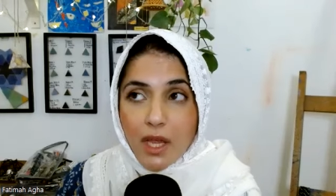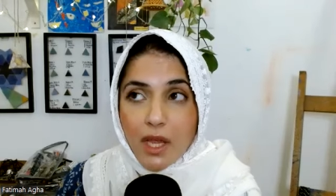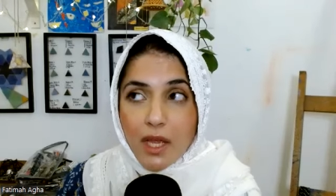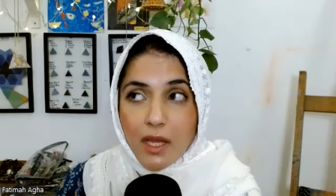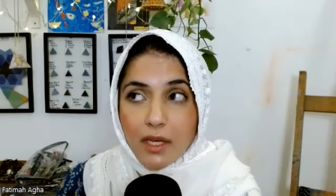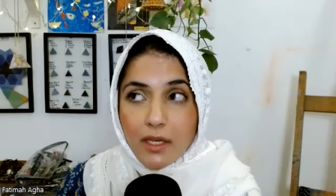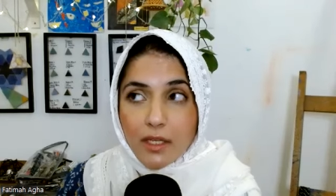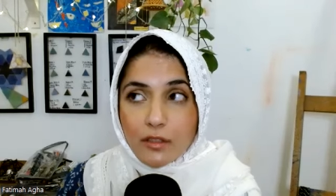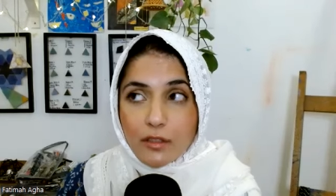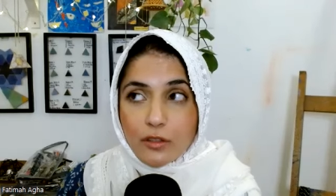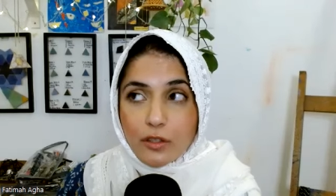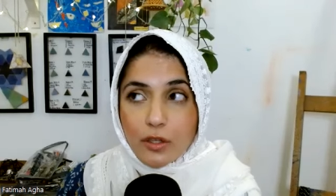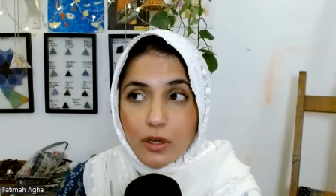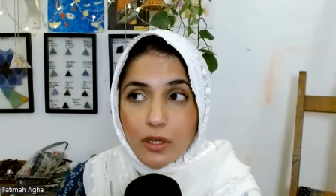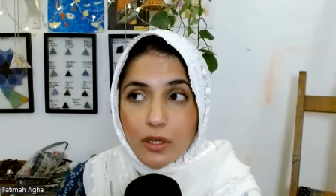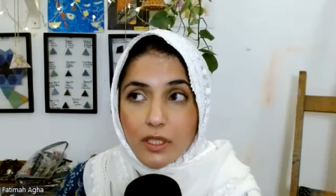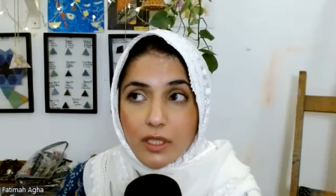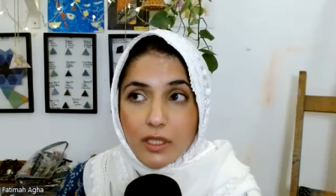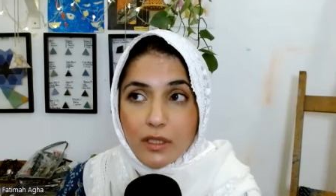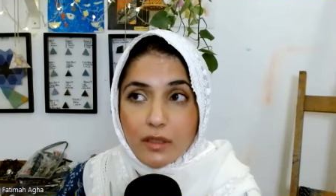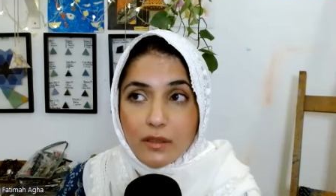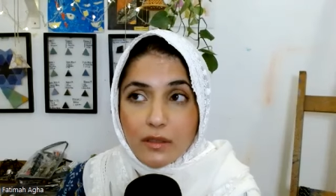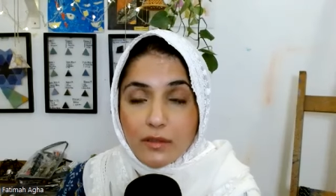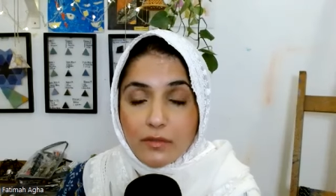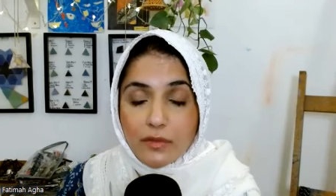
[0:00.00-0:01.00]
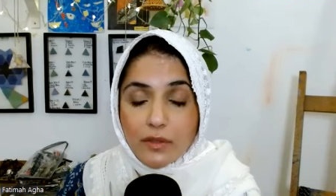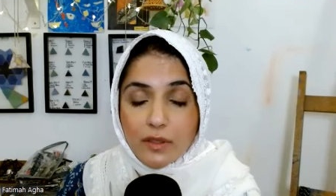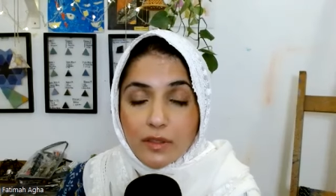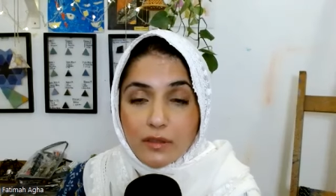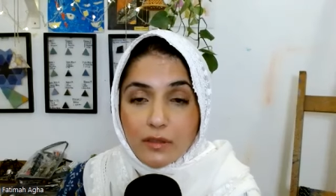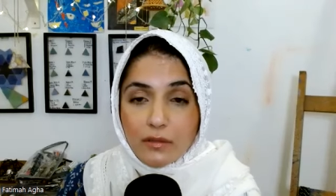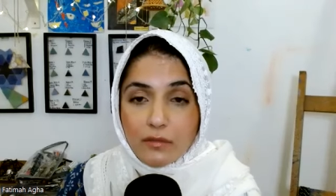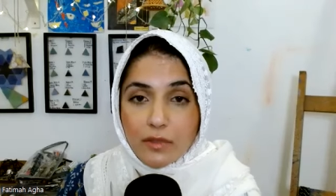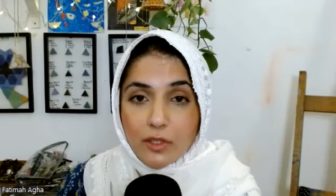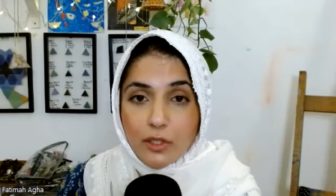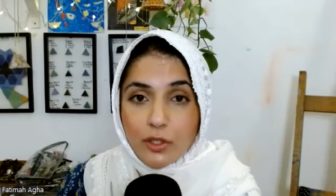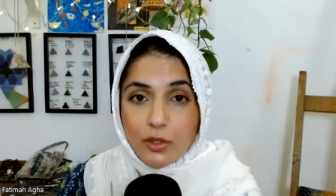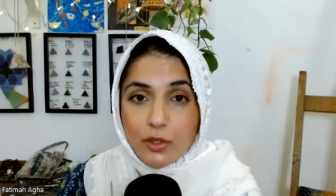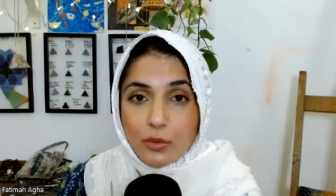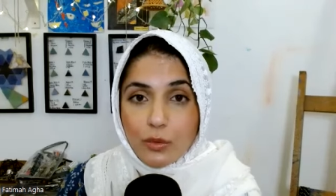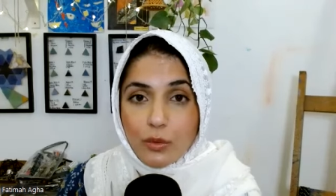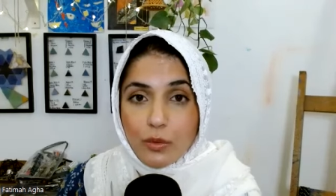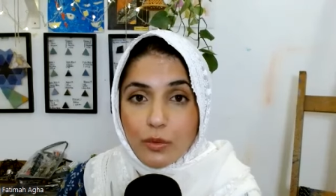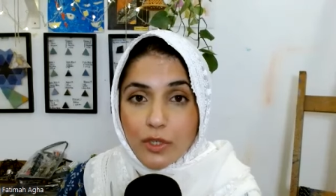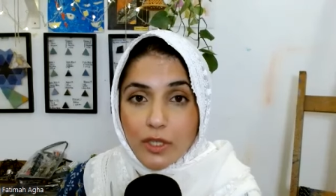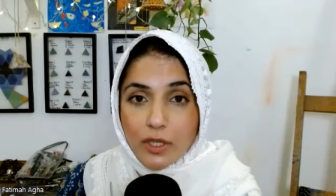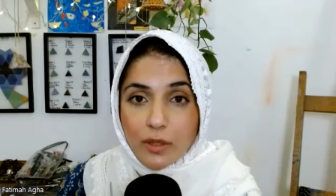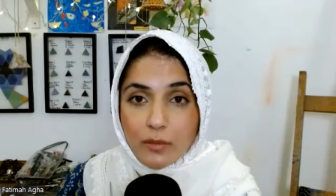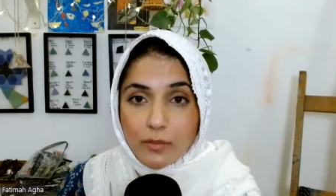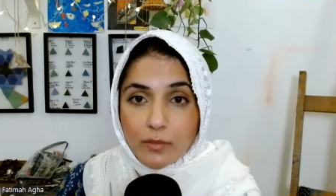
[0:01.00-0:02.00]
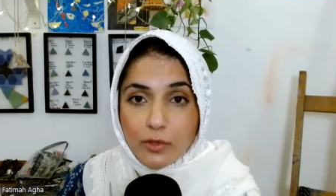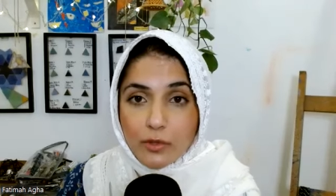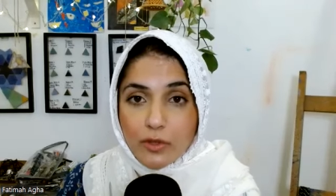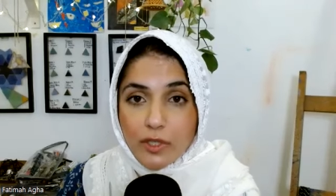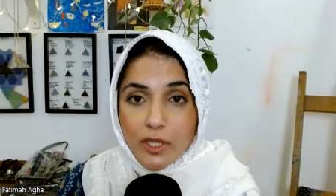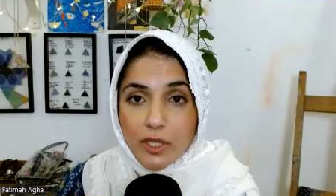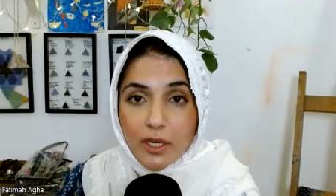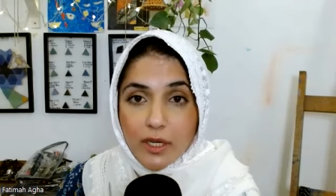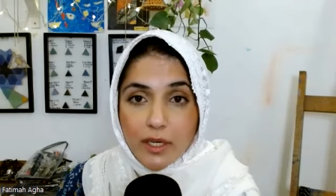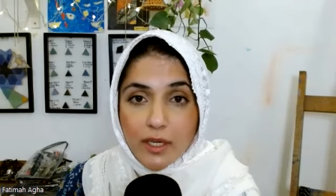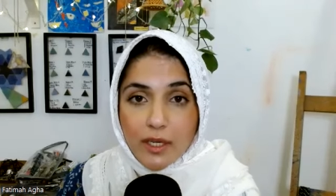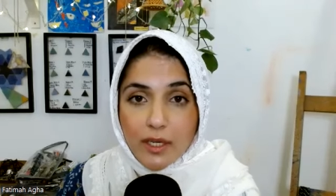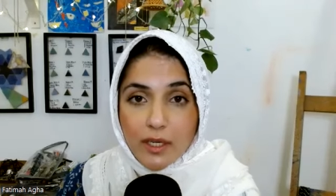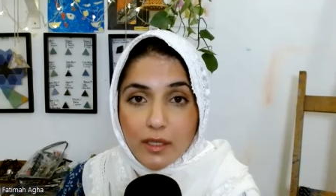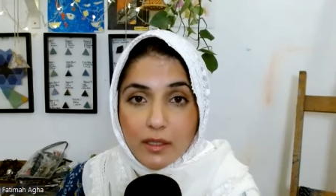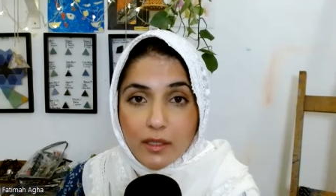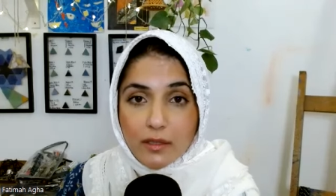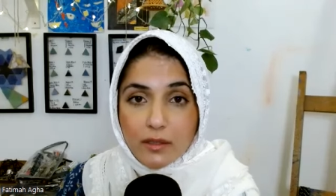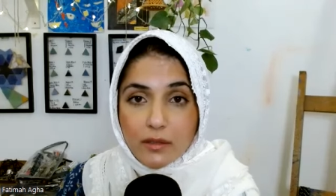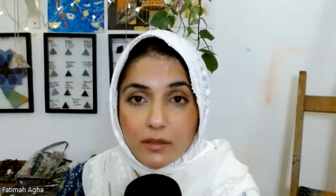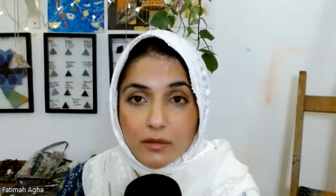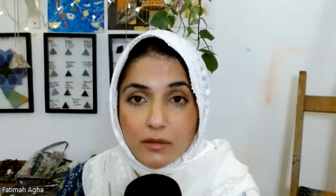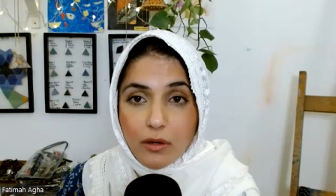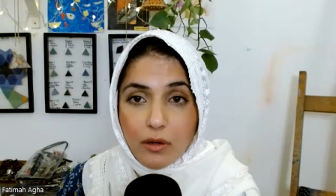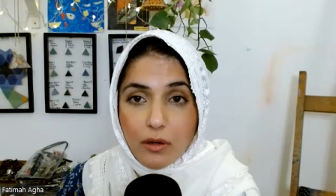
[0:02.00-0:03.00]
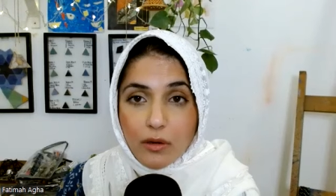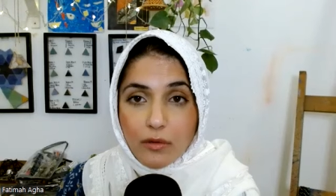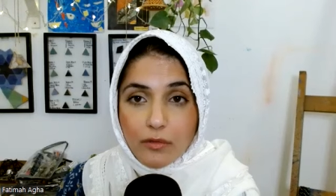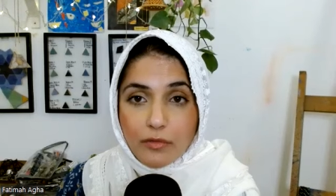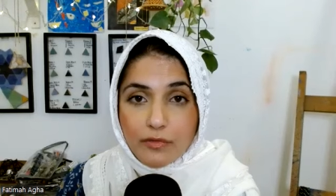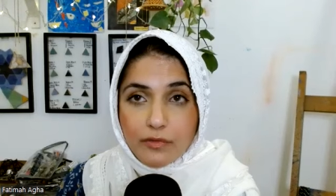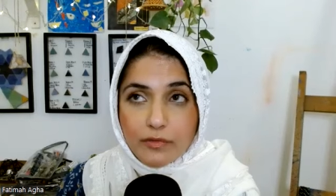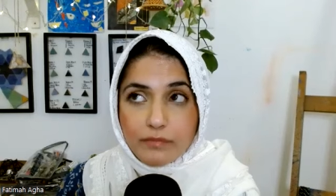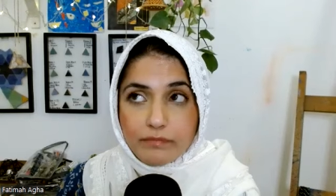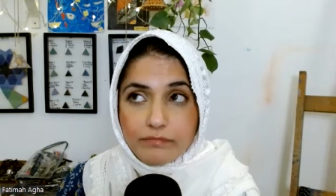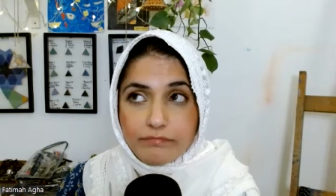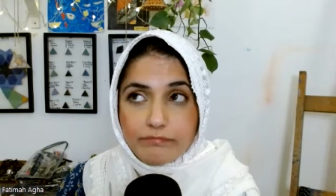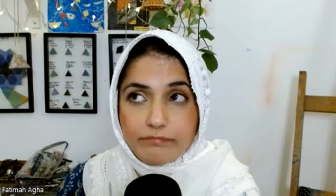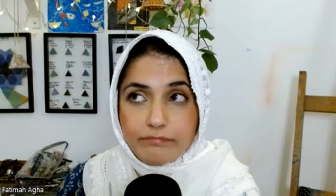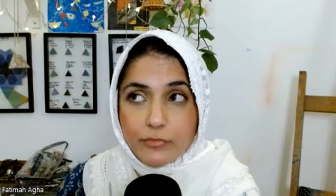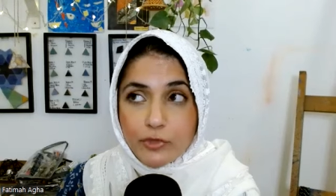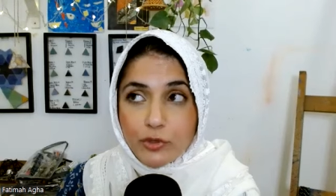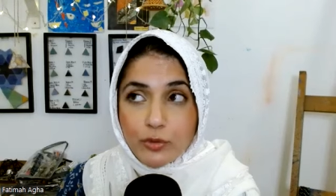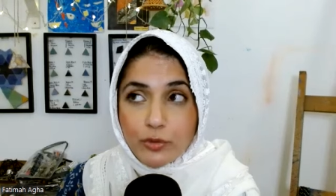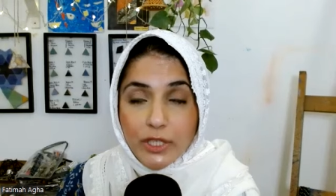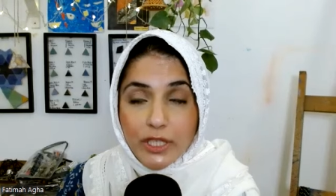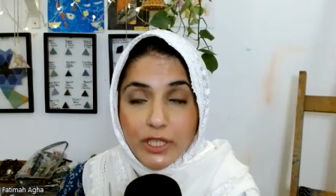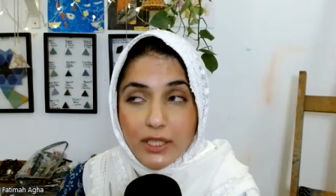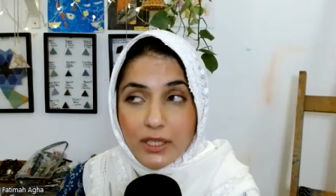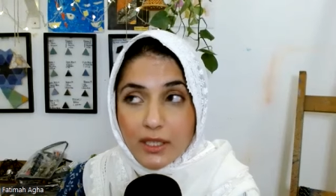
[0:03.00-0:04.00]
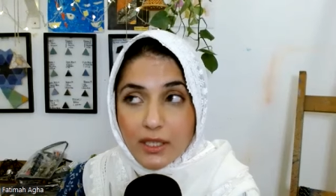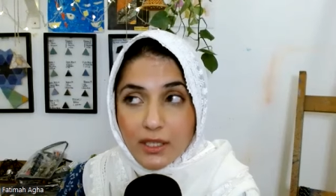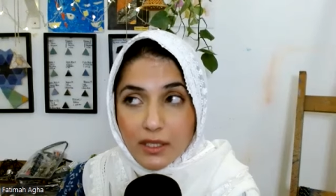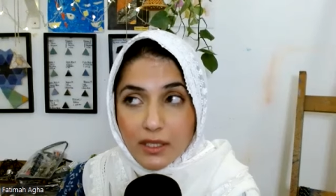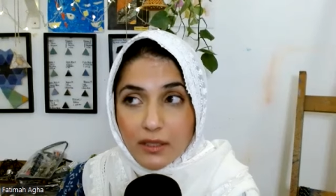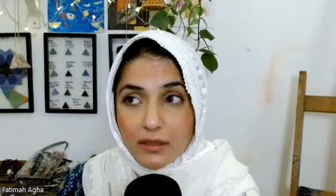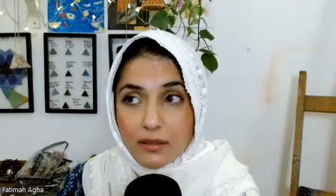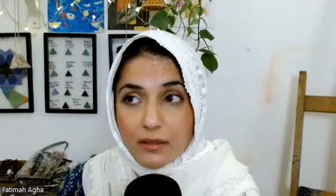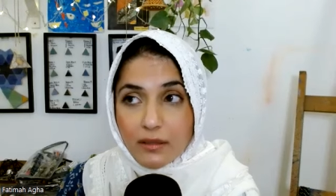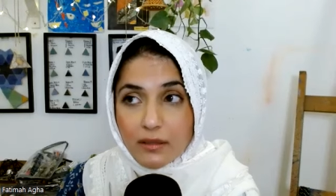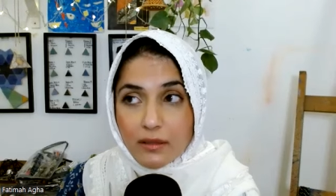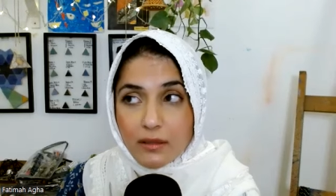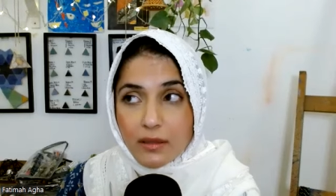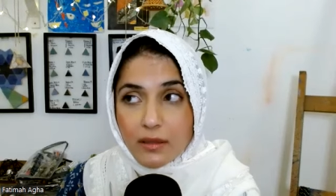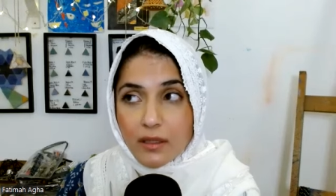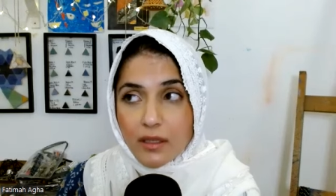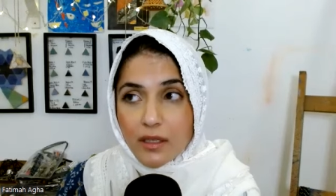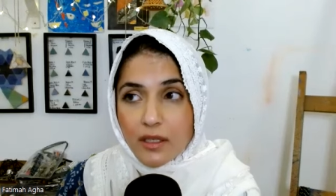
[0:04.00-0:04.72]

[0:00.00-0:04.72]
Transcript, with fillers: And it's not easy for someone to own up to their guilt of doing this.